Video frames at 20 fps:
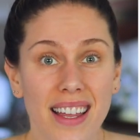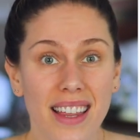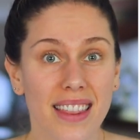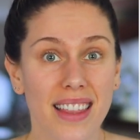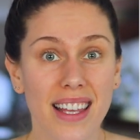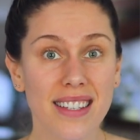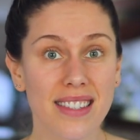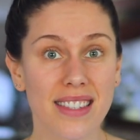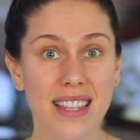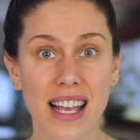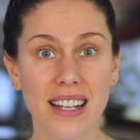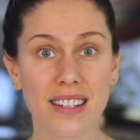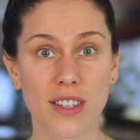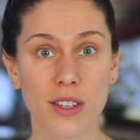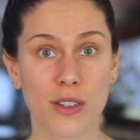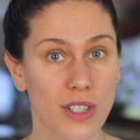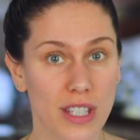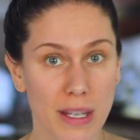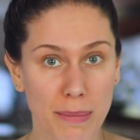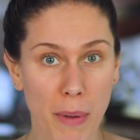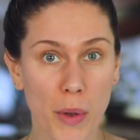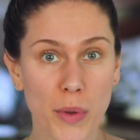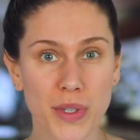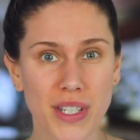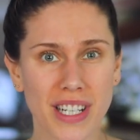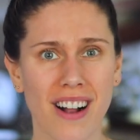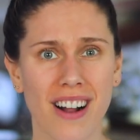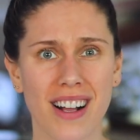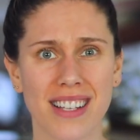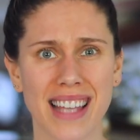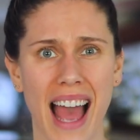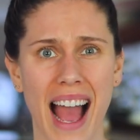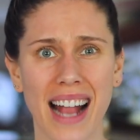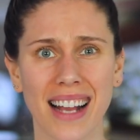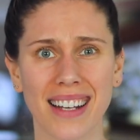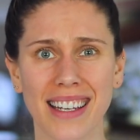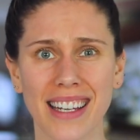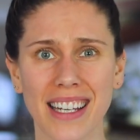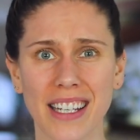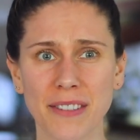these things that are supposed to cause
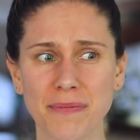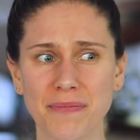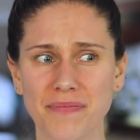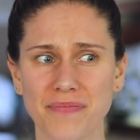acne